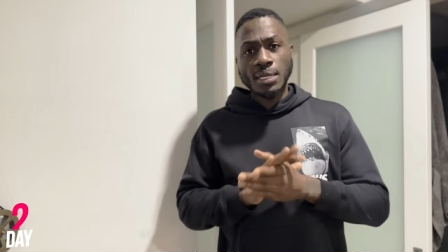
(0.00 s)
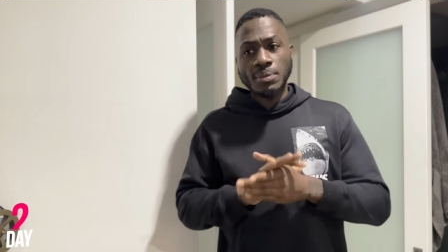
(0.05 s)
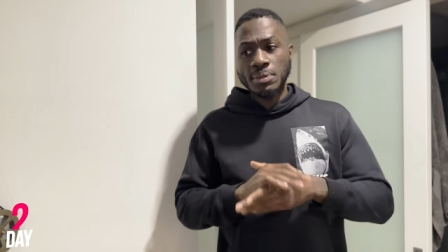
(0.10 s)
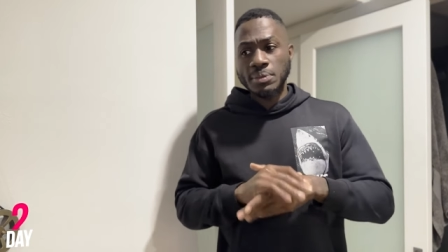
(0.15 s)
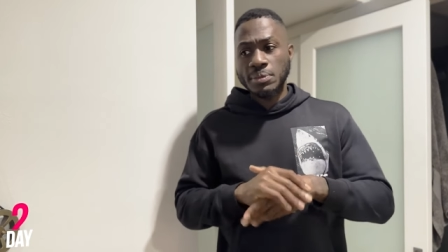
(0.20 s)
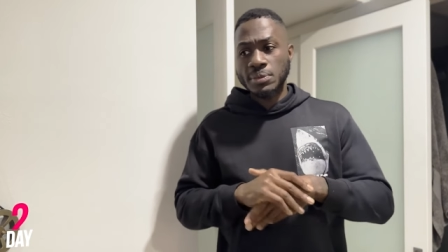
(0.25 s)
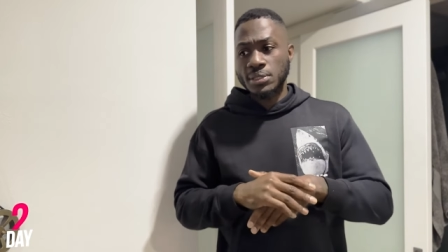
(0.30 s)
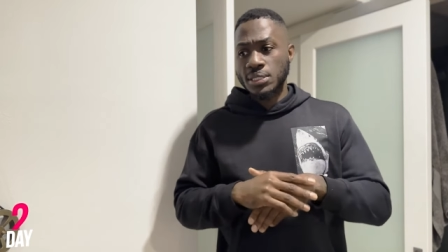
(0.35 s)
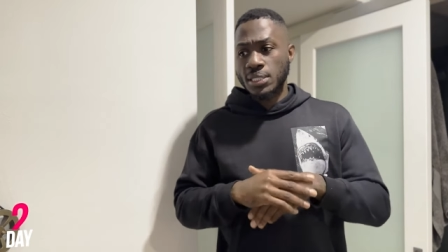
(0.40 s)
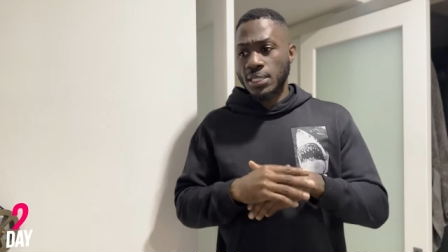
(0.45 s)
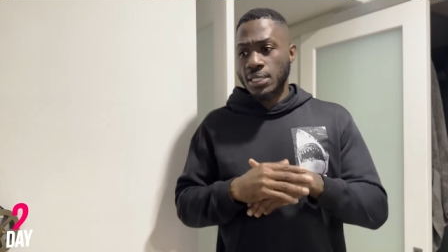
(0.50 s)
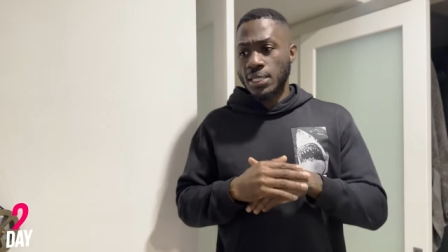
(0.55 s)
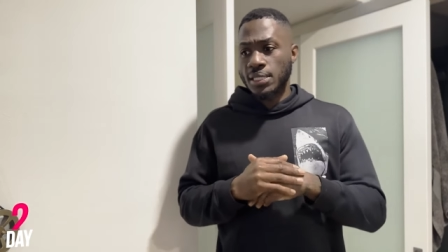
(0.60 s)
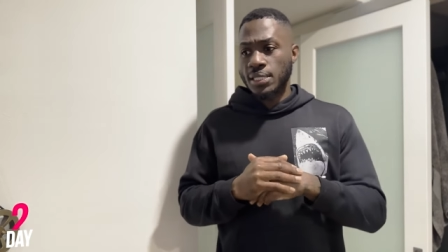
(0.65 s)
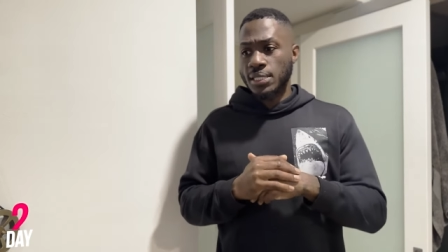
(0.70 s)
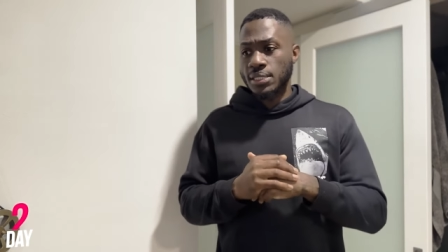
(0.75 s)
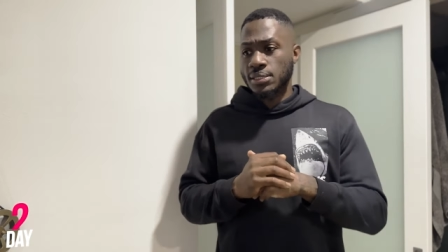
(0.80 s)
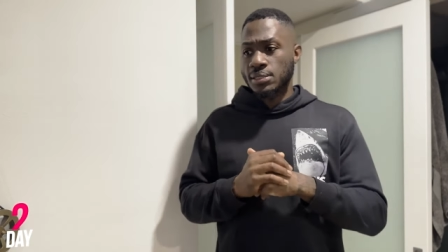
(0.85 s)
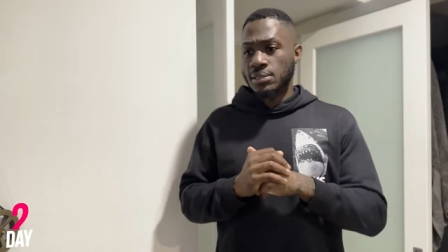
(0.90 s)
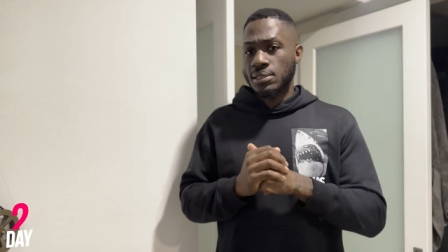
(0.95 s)
of people said that
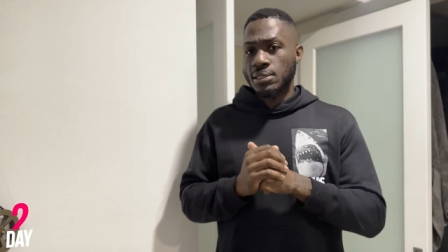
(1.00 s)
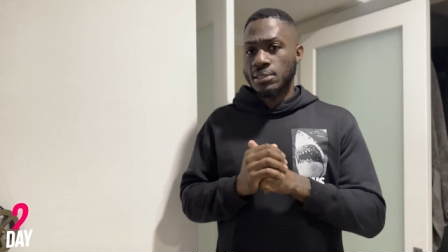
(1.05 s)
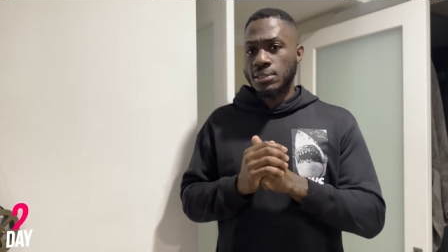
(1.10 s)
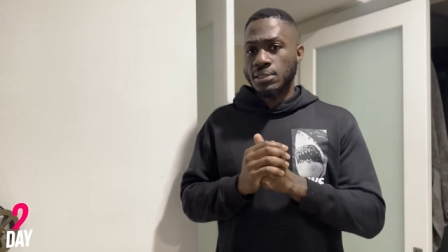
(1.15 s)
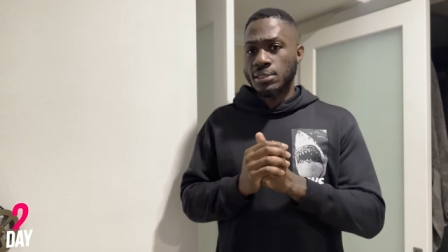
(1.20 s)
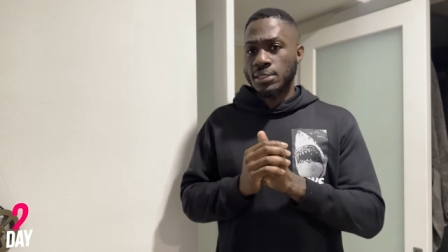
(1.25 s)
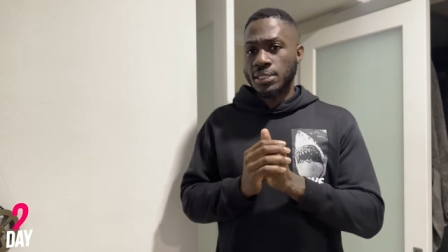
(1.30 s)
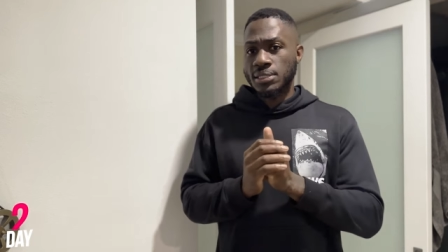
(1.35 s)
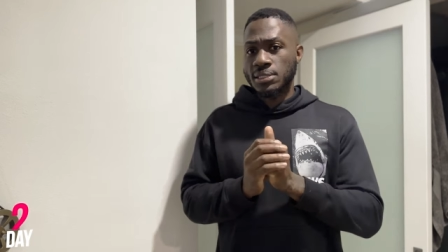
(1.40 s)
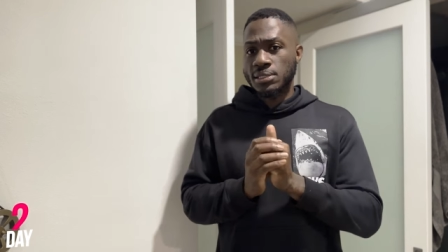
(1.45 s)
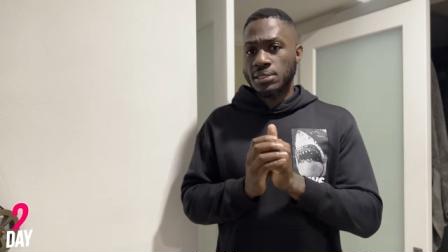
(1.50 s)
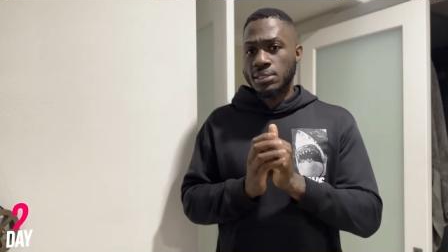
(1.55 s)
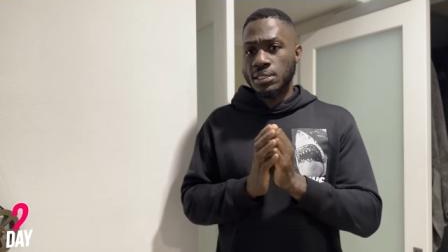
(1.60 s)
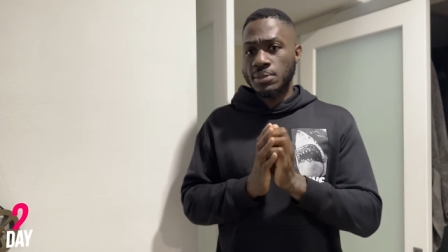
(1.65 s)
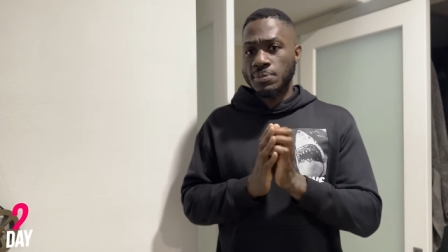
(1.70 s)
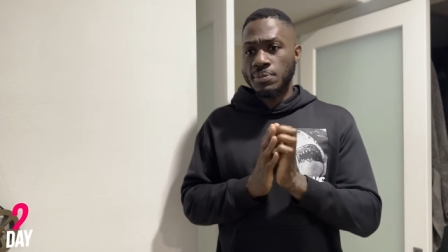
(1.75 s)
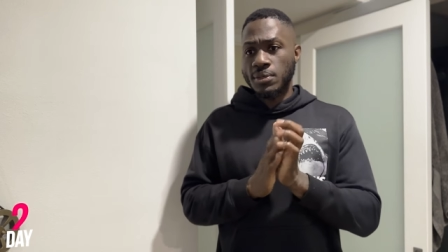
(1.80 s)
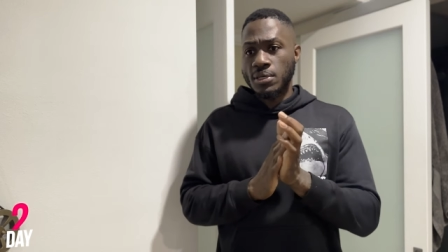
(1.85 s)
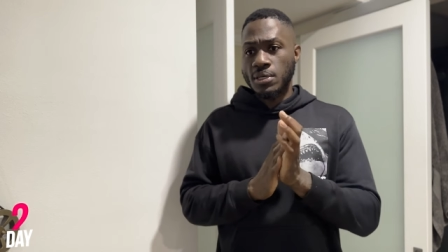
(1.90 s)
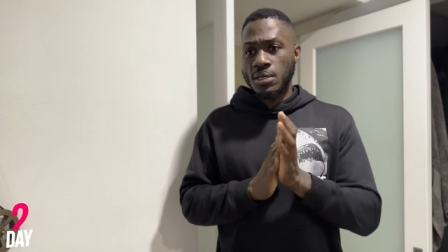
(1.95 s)
they sleep, they
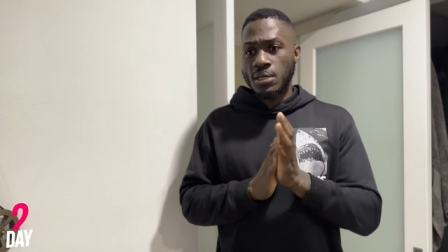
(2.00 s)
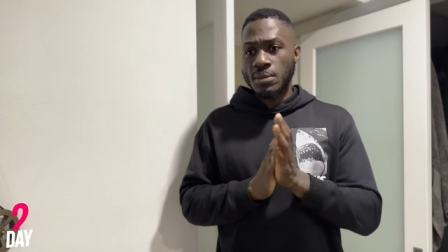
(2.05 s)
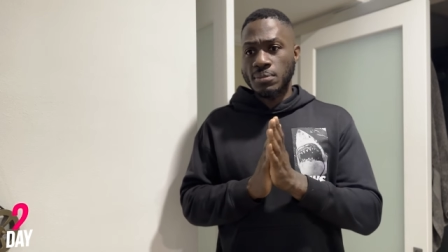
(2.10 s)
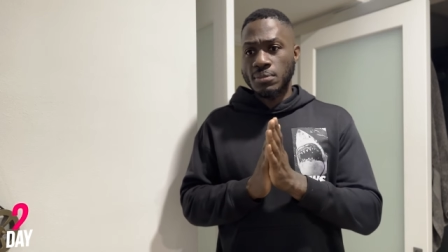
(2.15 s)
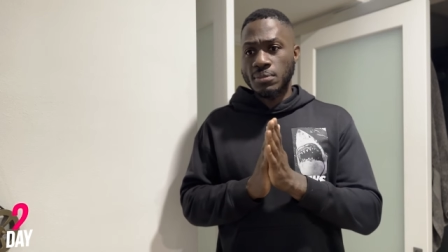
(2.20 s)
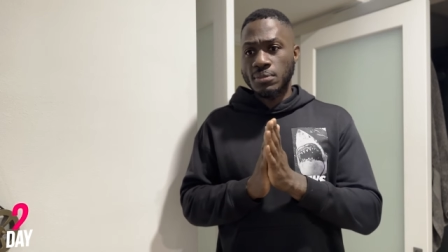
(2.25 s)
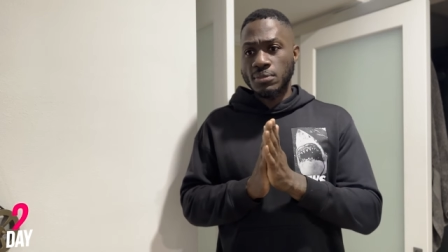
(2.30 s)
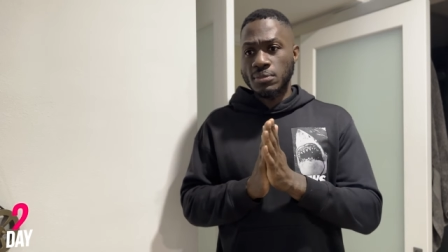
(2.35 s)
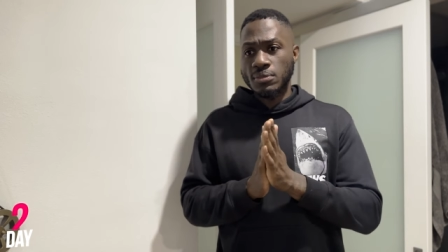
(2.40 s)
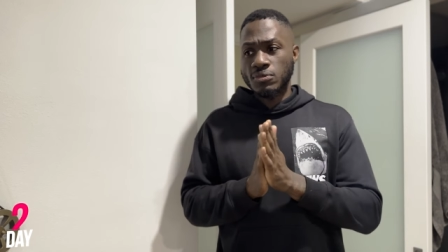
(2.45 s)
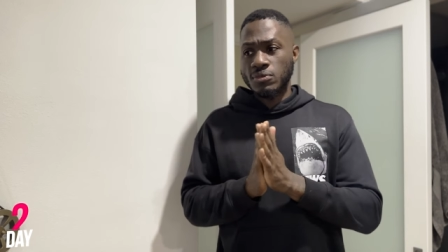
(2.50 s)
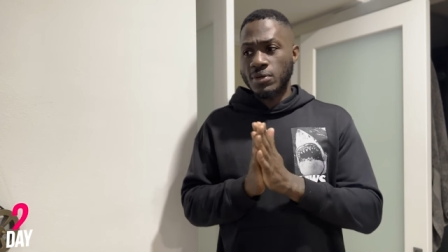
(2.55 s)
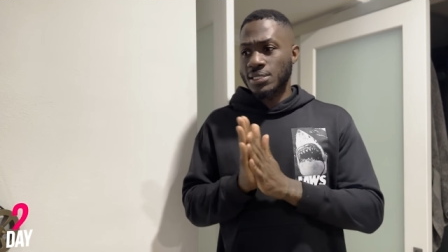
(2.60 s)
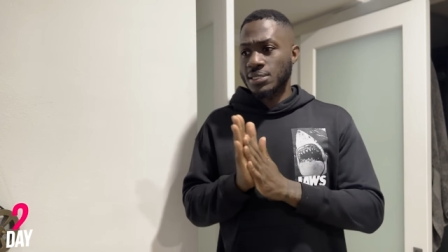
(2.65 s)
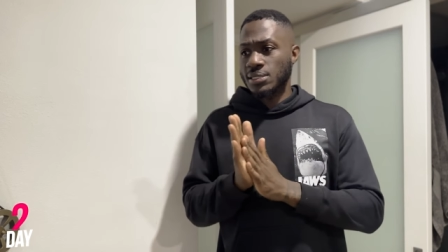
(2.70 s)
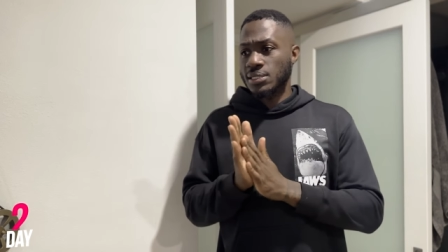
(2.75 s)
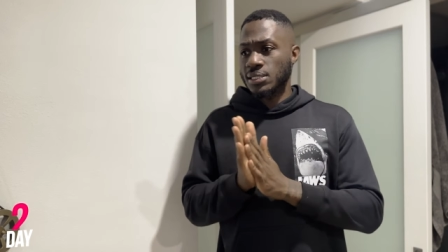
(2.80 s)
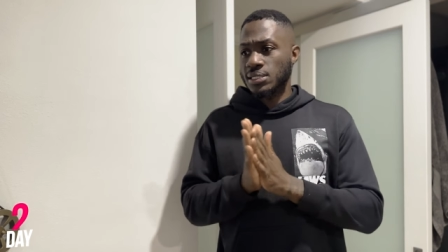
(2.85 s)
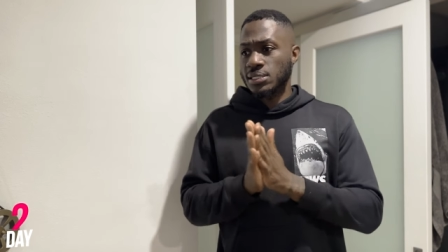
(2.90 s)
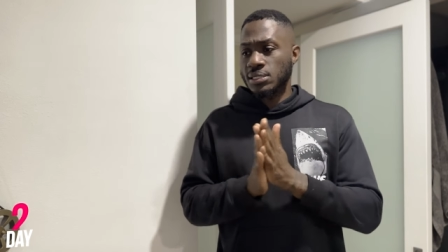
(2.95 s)
sleep um,
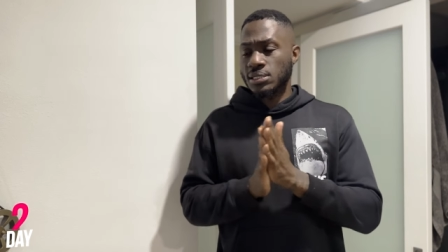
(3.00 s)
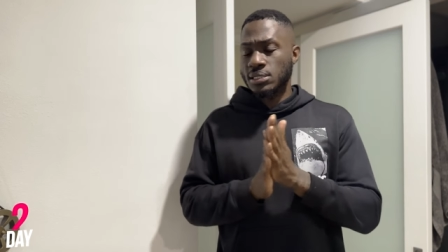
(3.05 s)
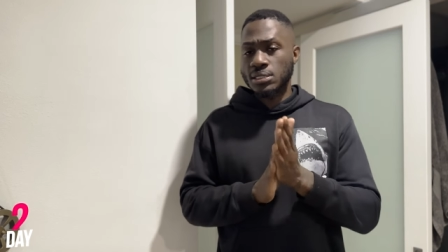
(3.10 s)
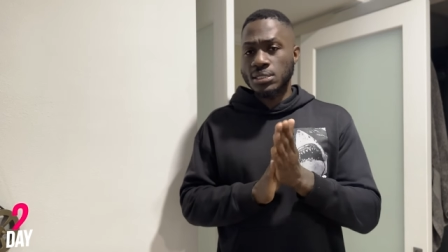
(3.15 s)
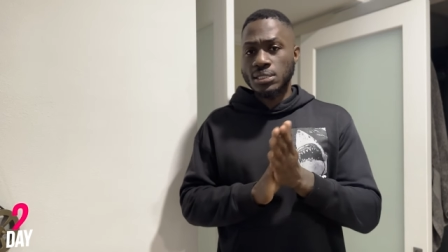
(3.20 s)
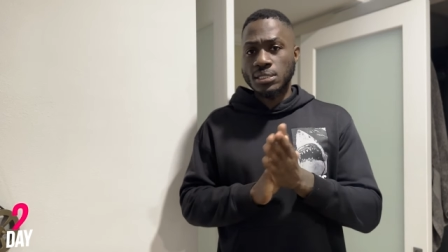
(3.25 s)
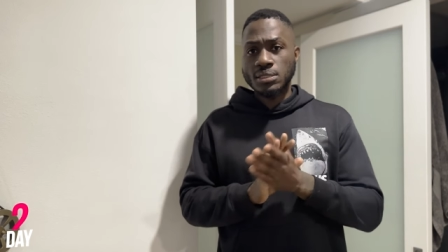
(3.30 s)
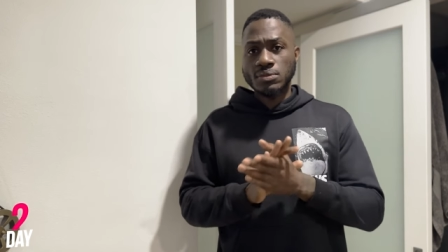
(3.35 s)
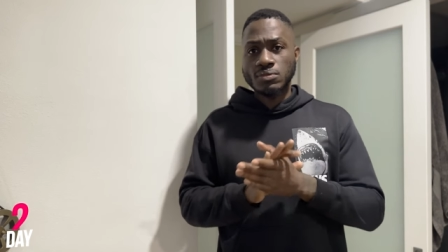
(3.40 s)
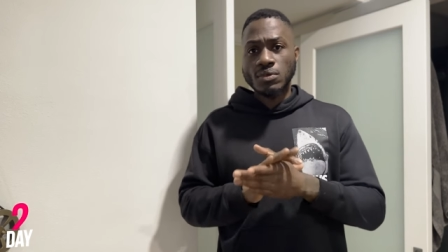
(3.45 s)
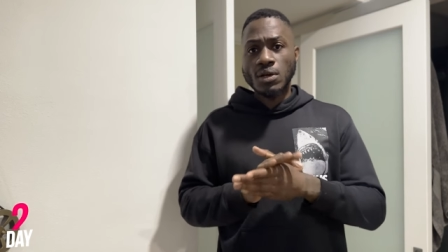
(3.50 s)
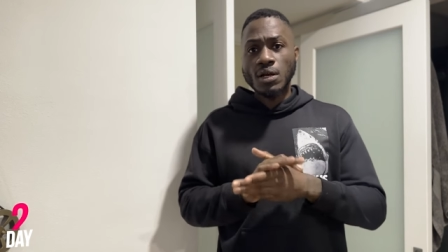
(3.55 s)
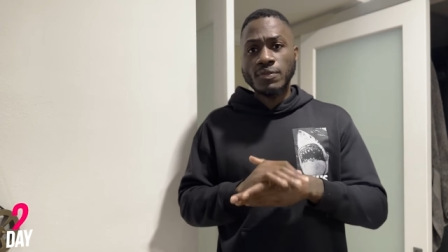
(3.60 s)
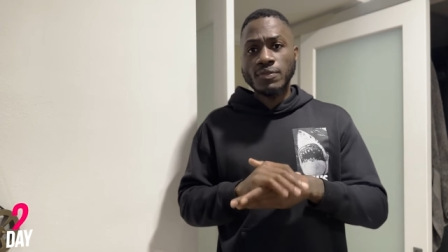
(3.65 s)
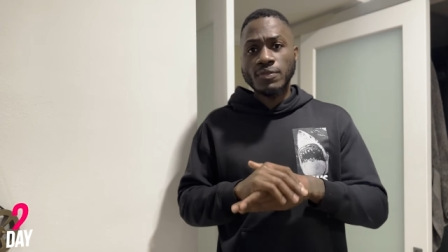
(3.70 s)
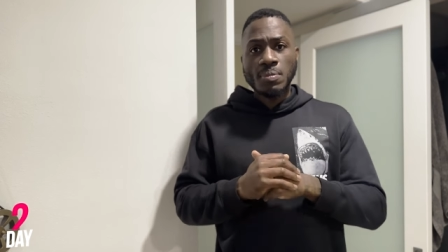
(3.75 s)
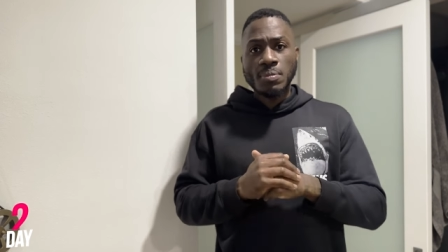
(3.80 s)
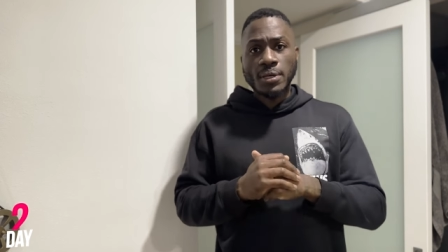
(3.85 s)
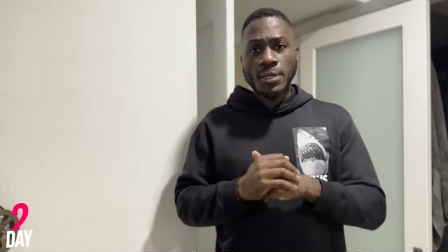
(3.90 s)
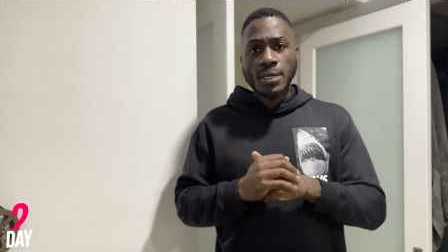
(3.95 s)
restless and
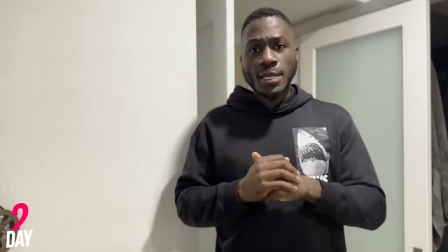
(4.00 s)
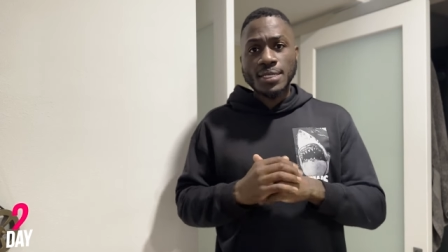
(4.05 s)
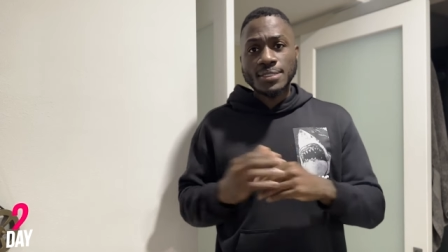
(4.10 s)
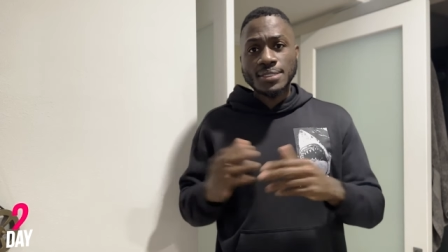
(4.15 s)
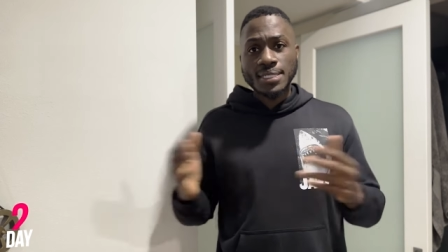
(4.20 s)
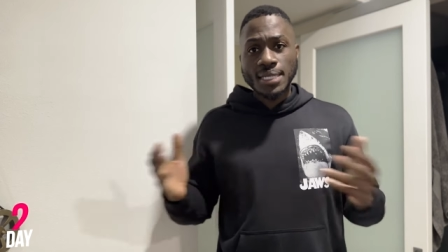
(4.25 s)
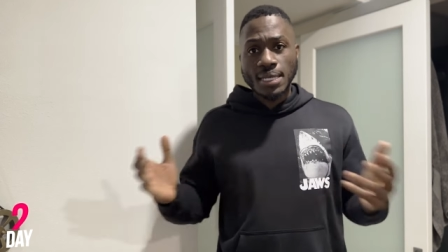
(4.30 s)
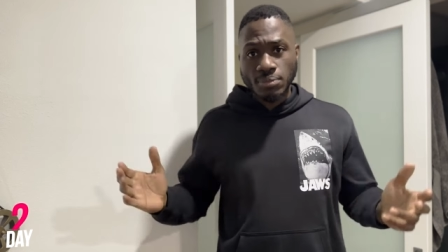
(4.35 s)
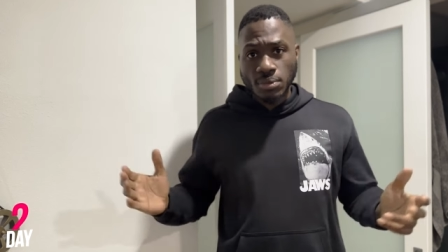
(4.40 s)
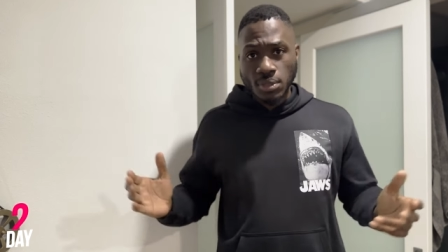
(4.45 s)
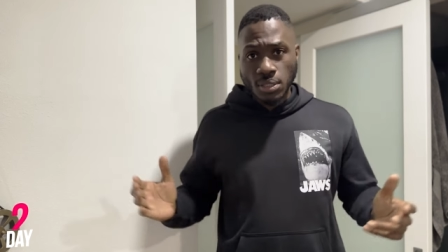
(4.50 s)
rough, but I slept